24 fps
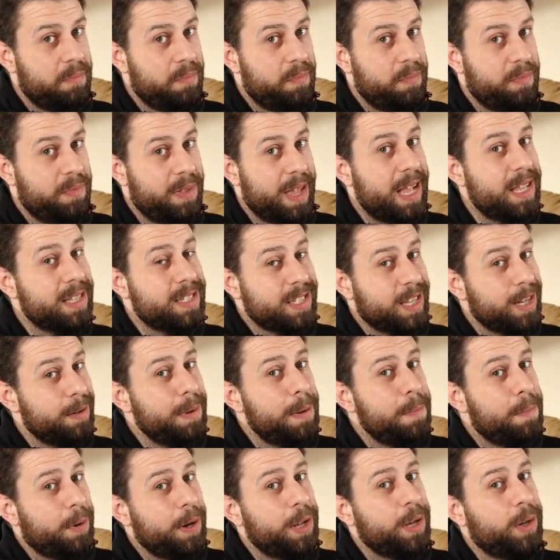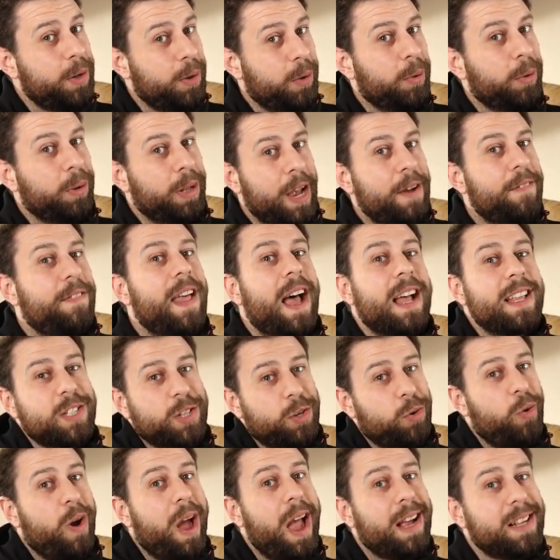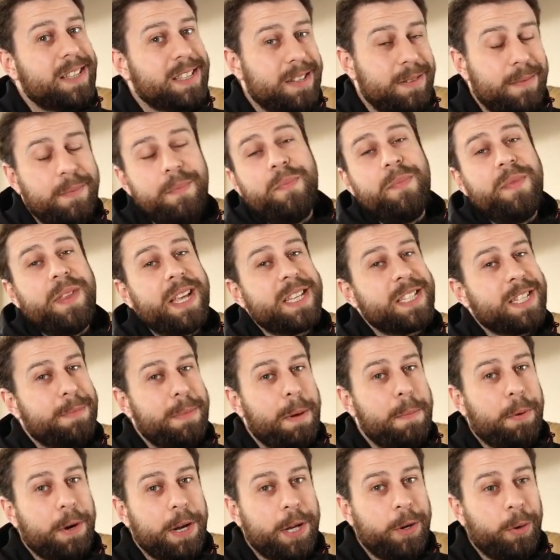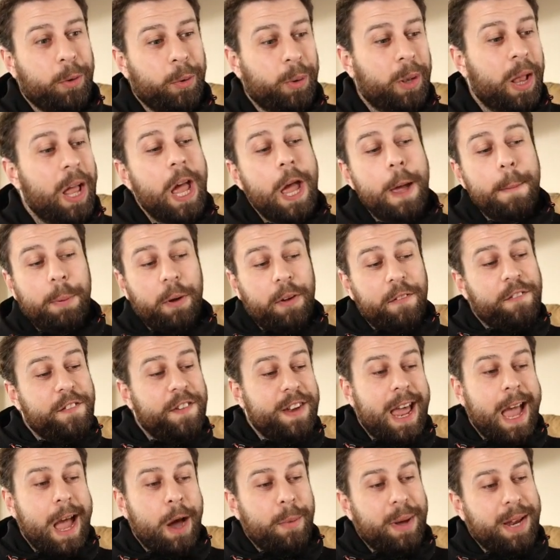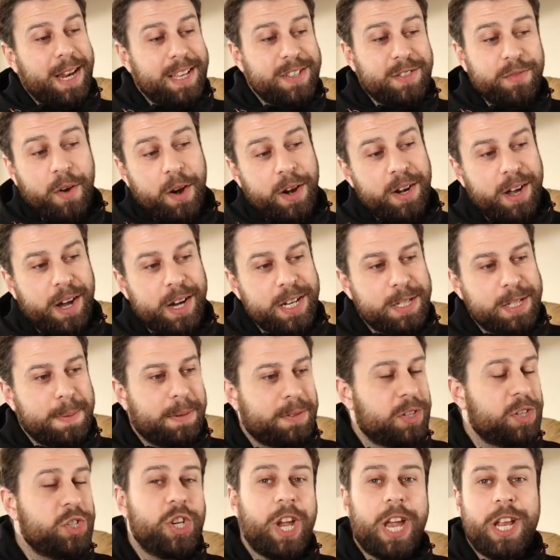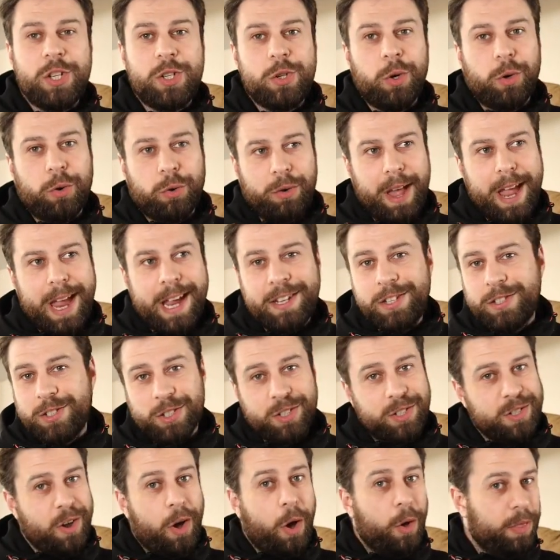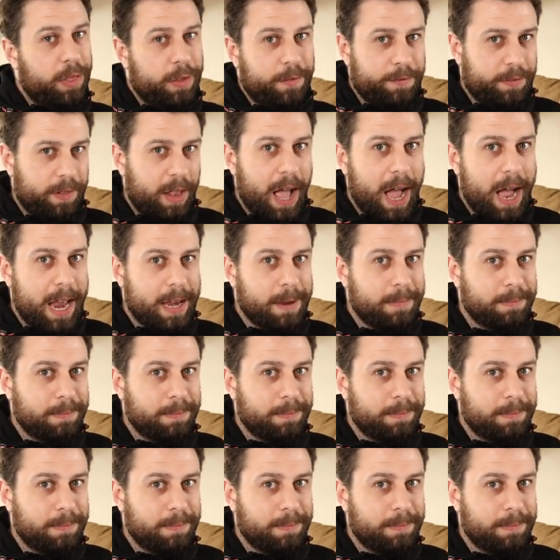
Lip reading: That's going to be pretty cool. If that's correct, that's going to be pretty cool, but for now, it is very nice to be able to change your grenade just on the fly.